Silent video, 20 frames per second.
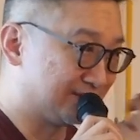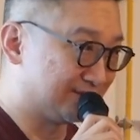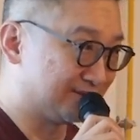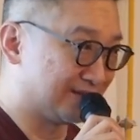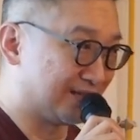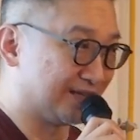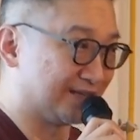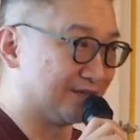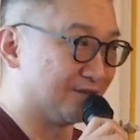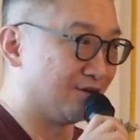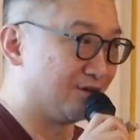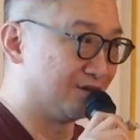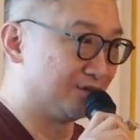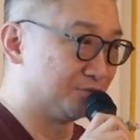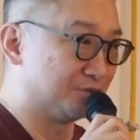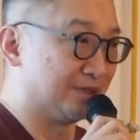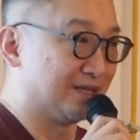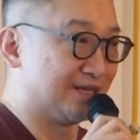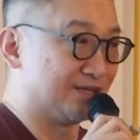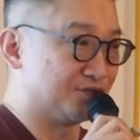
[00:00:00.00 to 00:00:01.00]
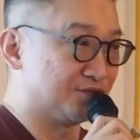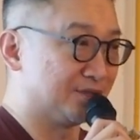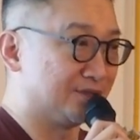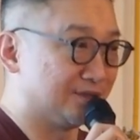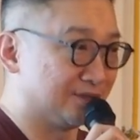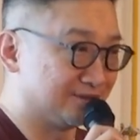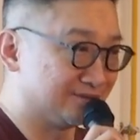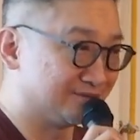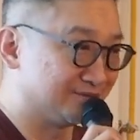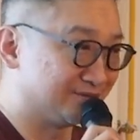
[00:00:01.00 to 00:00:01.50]
like a Hollywood
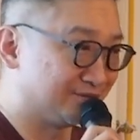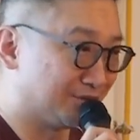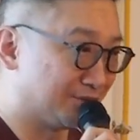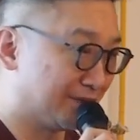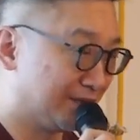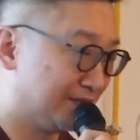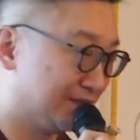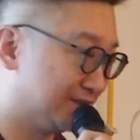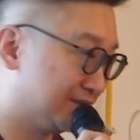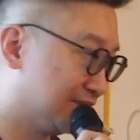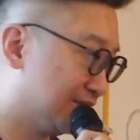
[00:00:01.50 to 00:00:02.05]
legend, right?